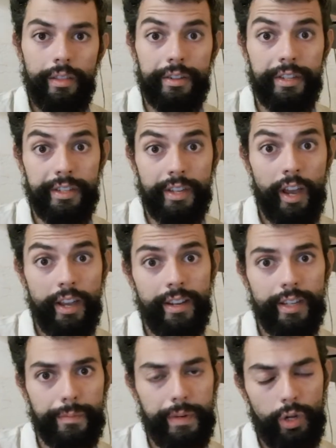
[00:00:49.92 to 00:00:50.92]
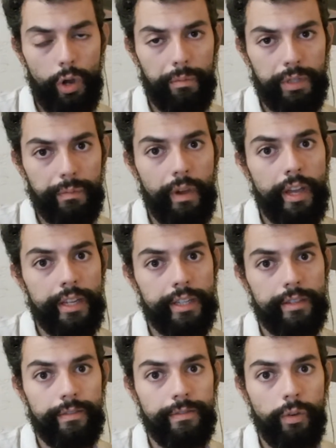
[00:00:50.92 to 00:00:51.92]
design has been
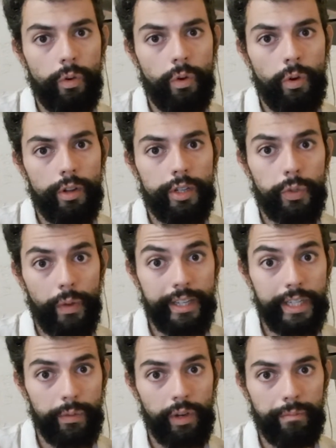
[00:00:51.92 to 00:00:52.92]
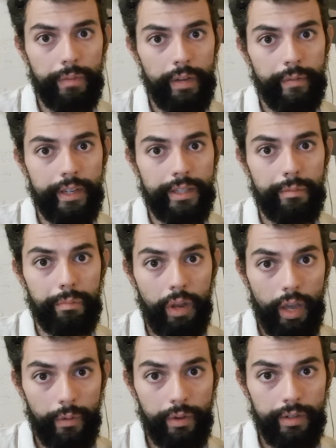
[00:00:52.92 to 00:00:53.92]
optimized for 21mm
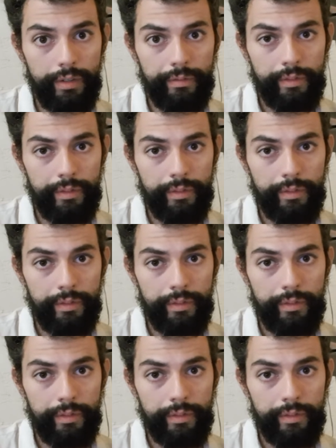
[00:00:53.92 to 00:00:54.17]
plywood,